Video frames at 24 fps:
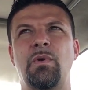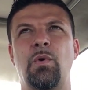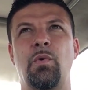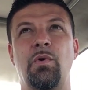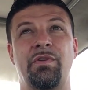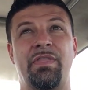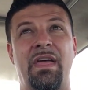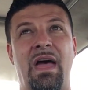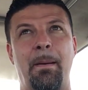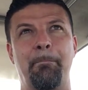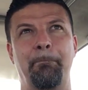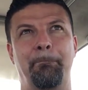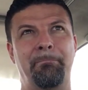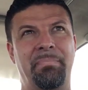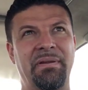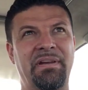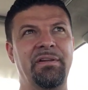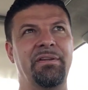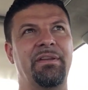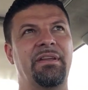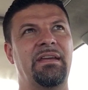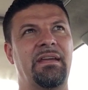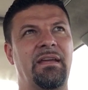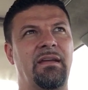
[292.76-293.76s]
or that
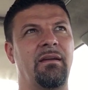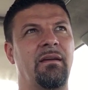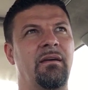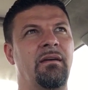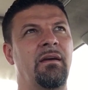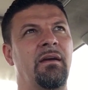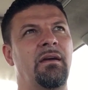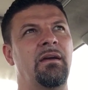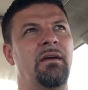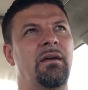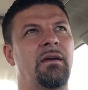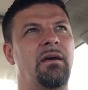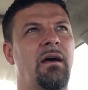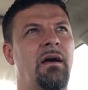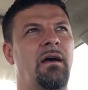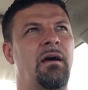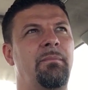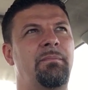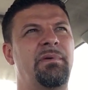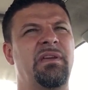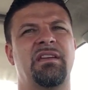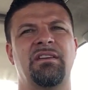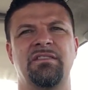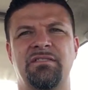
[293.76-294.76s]
building,
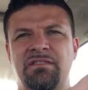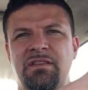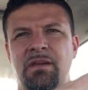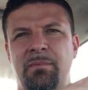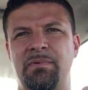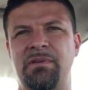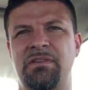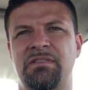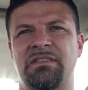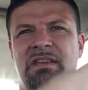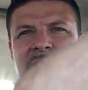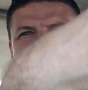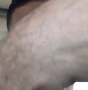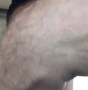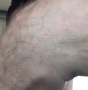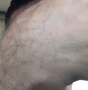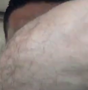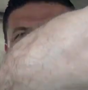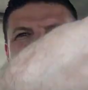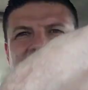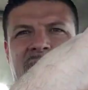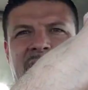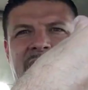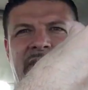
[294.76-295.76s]
because there'll be
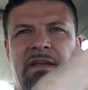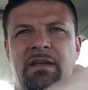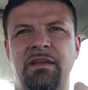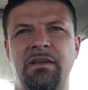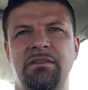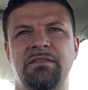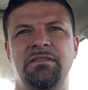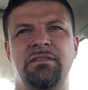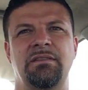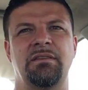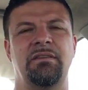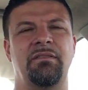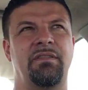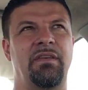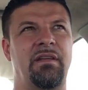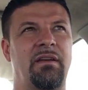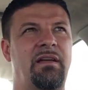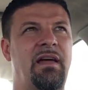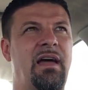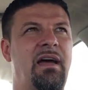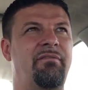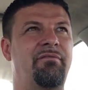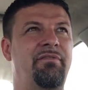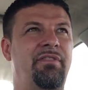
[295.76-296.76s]
separate buildings
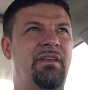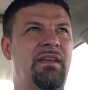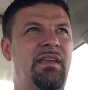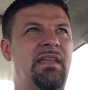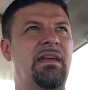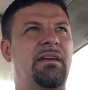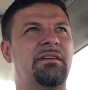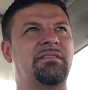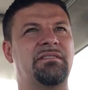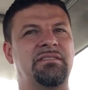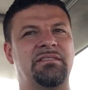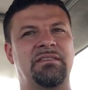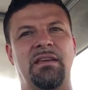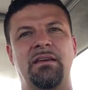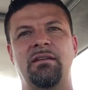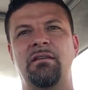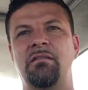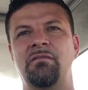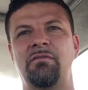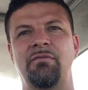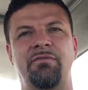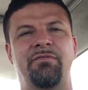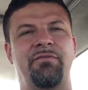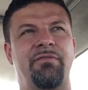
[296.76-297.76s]
that'll have the next
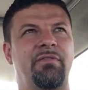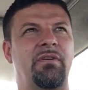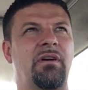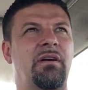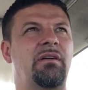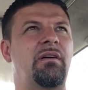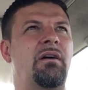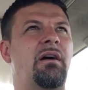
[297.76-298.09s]
set of